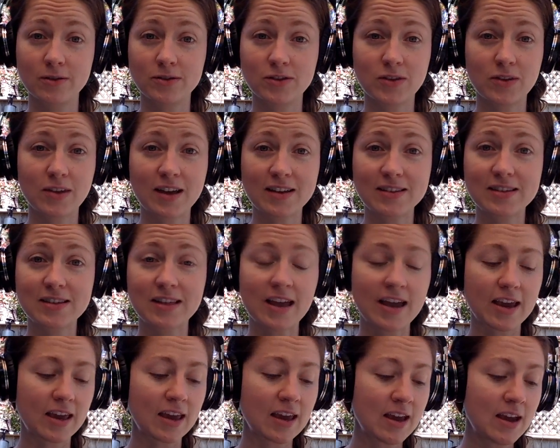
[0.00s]
So that's
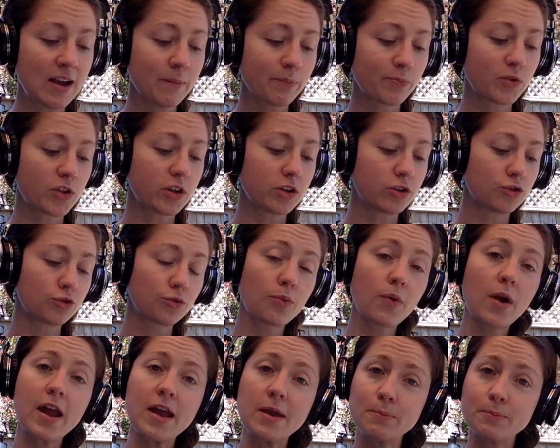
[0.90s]
like the
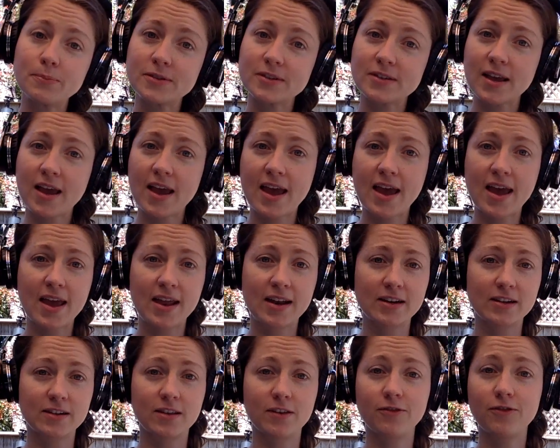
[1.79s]
drapes
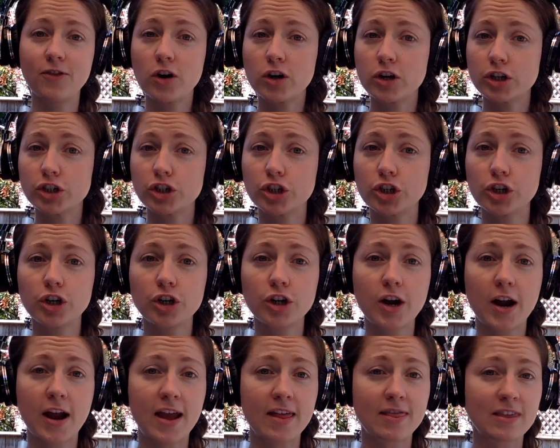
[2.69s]
and the furniture
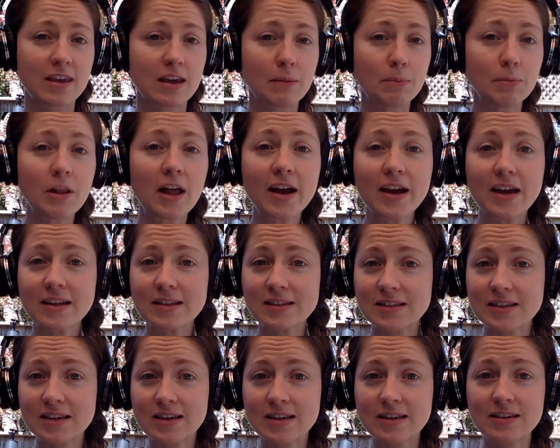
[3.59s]
and the
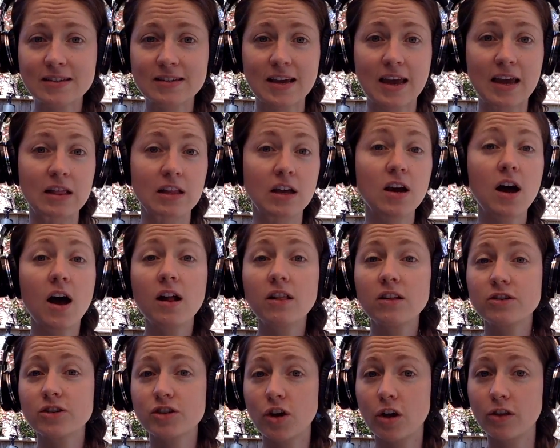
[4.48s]
appliances and the
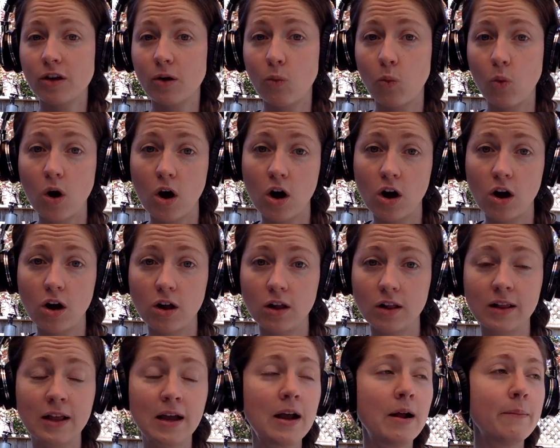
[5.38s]
colors on the wall.